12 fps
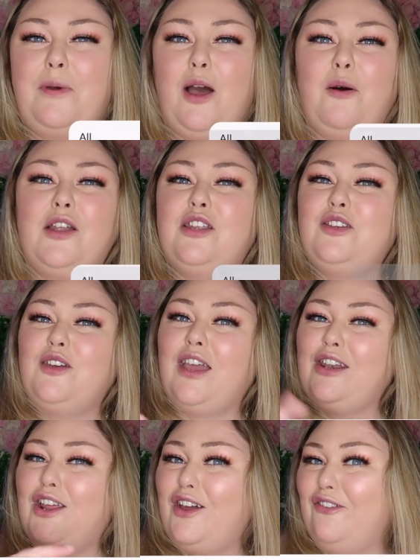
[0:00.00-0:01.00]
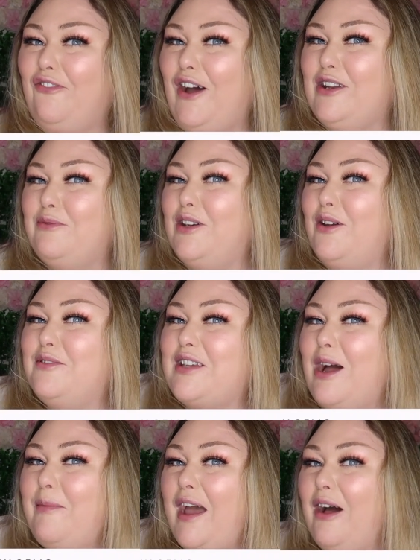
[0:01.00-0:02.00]
bell and then you get notified when those
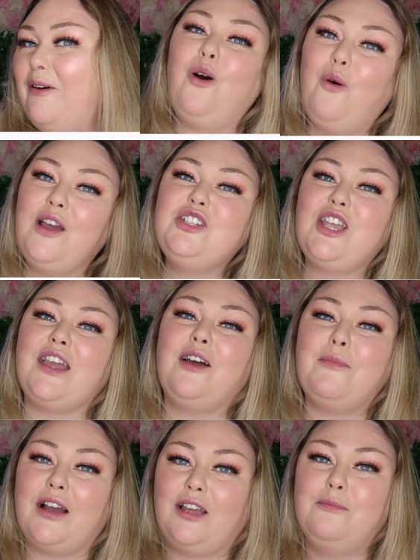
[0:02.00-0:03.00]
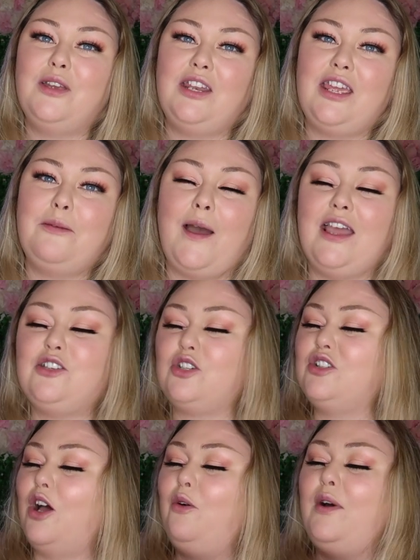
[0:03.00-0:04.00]
come out. Always check on my community page
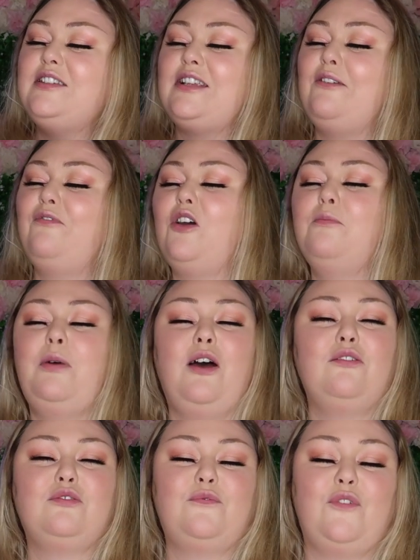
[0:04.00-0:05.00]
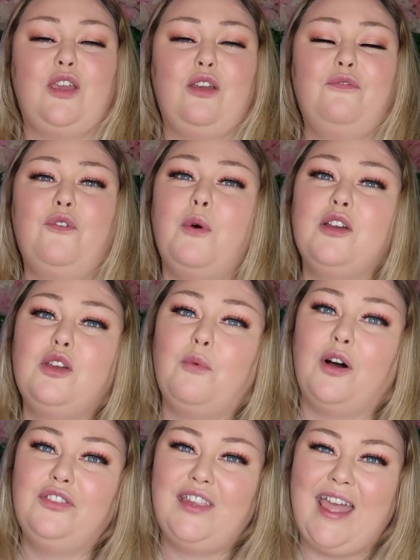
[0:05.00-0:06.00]
because I always leave voting polls for you for what you
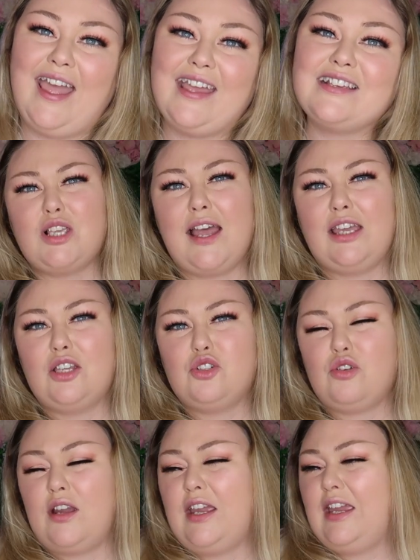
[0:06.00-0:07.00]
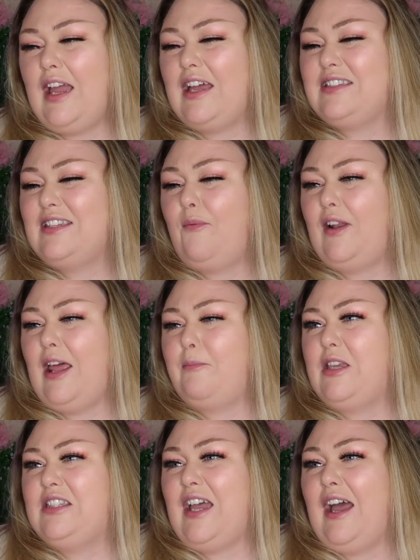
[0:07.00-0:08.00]
want next. Psychotree has never let
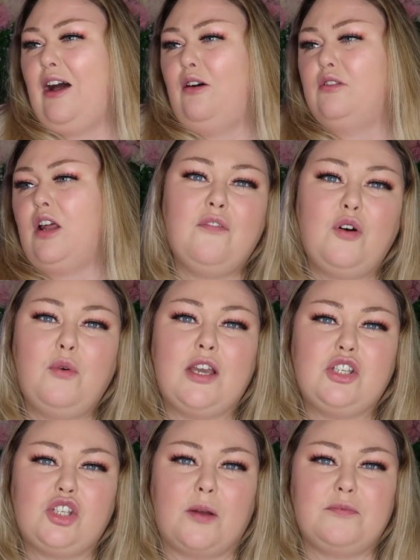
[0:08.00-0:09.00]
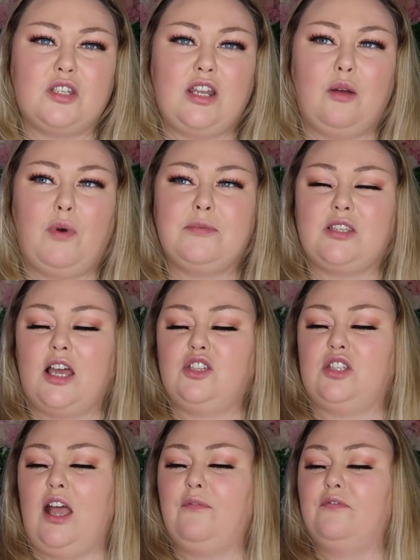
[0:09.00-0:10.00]
me down. I've always shopped on their website, I
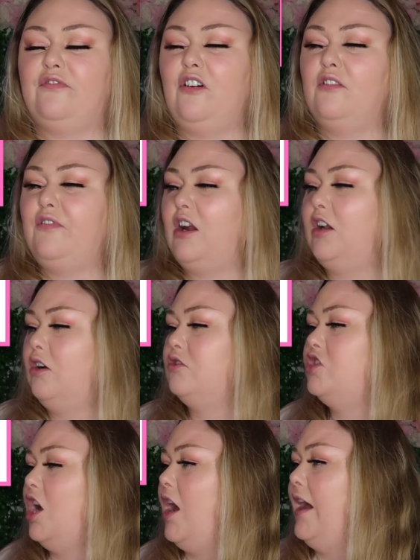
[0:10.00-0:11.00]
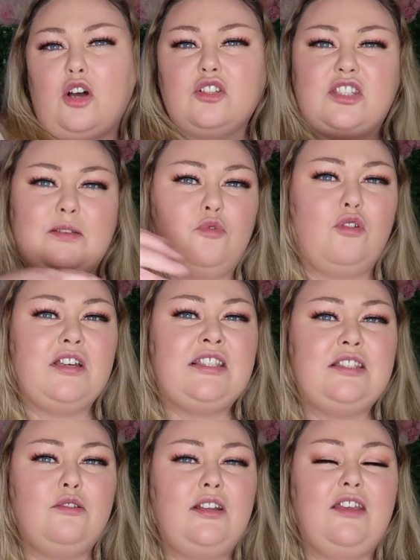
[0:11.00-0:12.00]
just haven't for a very long time. Got some
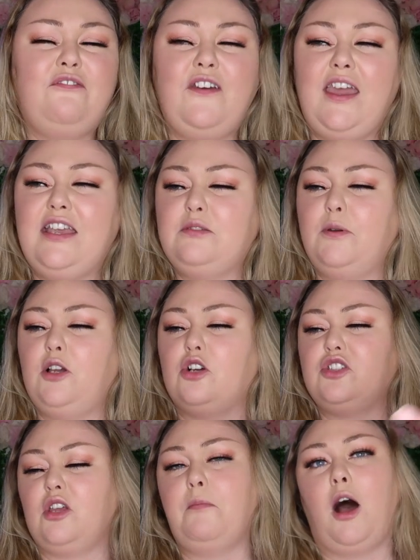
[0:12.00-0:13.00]
crystal livings, we got some